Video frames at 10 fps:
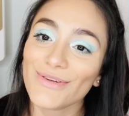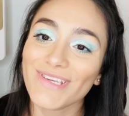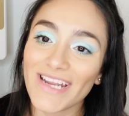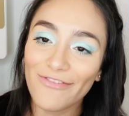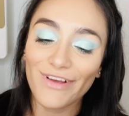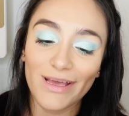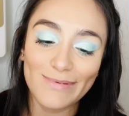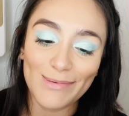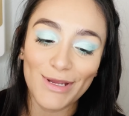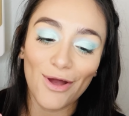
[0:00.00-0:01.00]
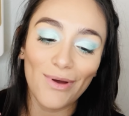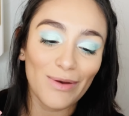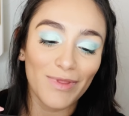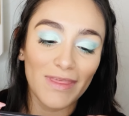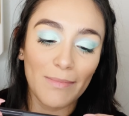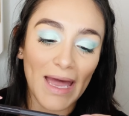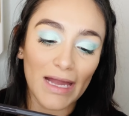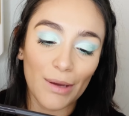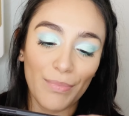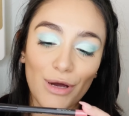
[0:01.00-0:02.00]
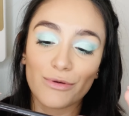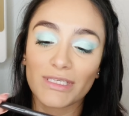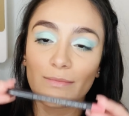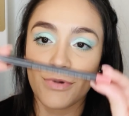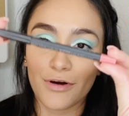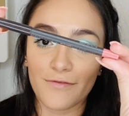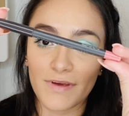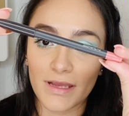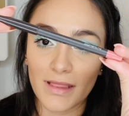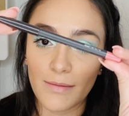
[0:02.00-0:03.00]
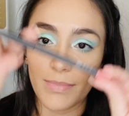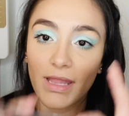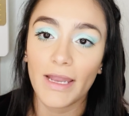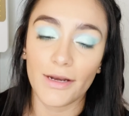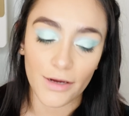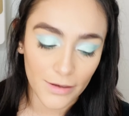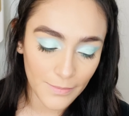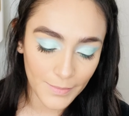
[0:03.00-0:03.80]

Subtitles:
today for lips, I'm going to go in with the MAC Posy Perfect Lip Liner.